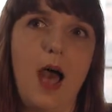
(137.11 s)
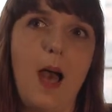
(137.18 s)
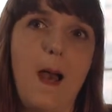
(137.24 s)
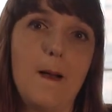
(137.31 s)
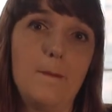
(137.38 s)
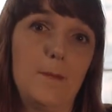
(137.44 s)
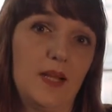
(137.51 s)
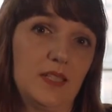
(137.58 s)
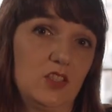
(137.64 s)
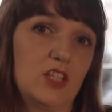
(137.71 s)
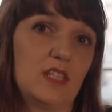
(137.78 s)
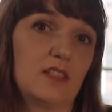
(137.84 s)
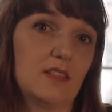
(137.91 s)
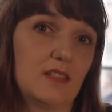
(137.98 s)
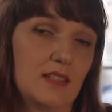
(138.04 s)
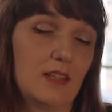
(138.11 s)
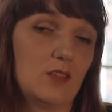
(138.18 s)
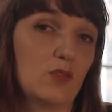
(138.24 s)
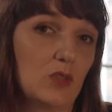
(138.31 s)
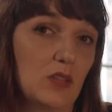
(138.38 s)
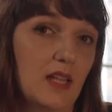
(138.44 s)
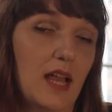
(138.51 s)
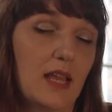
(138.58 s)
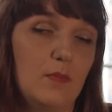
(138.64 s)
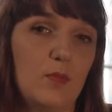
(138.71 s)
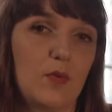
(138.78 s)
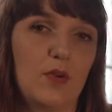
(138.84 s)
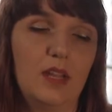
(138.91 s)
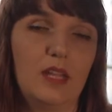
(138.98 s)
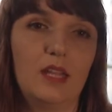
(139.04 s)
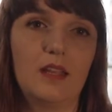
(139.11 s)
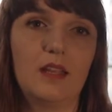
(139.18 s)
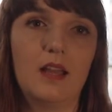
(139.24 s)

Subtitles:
at Manchester Central Library,